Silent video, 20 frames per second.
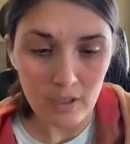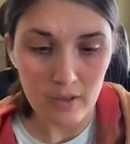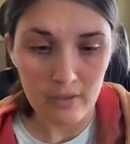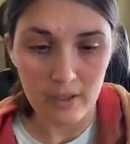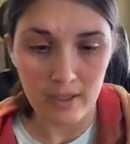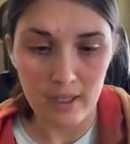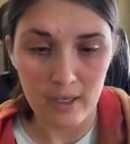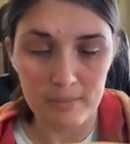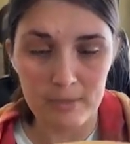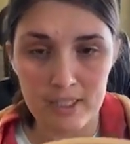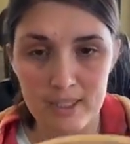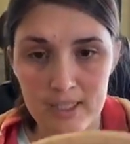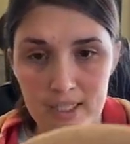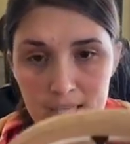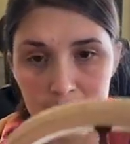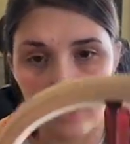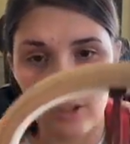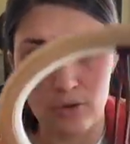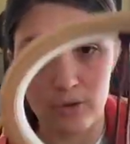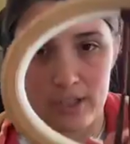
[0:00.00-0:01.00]
that come
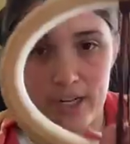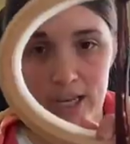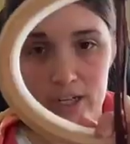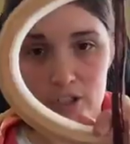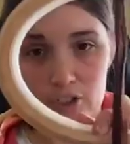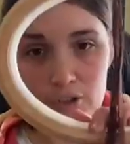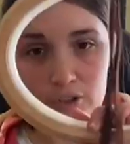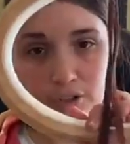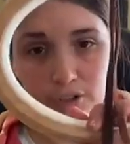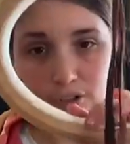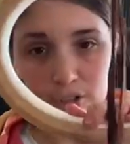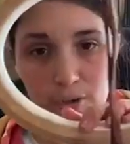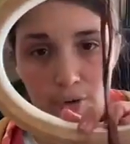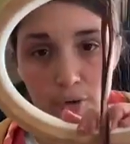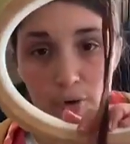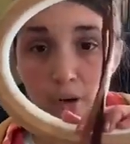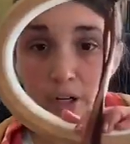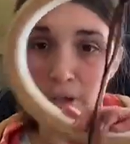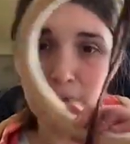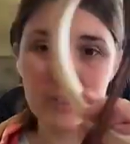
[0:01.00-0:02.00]
stained or natural. So,
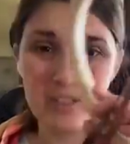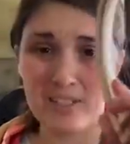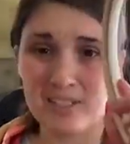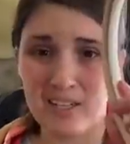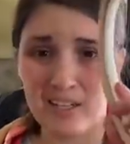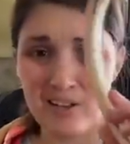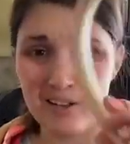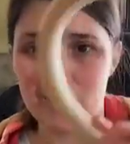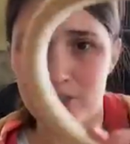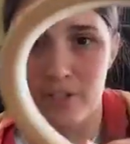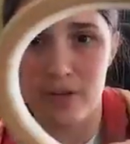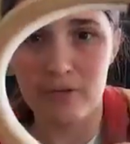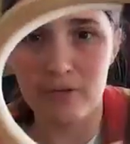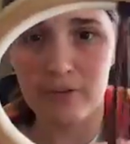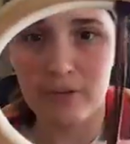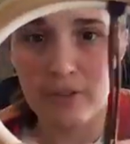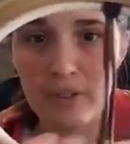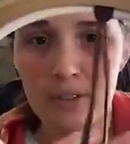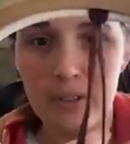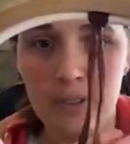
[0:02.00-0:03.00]
or you can stain it yourself.
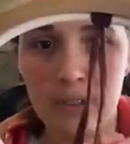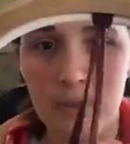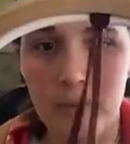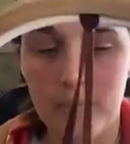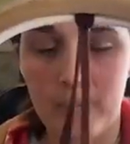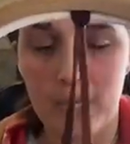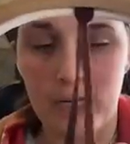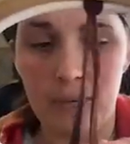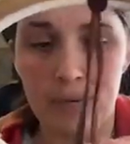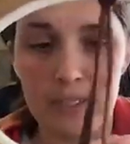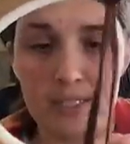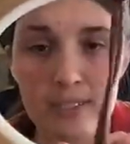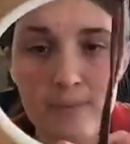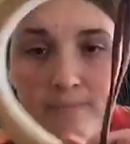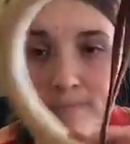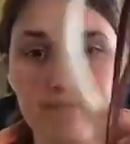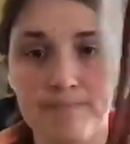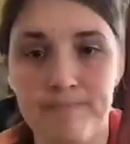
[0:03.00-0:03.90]
But anyways,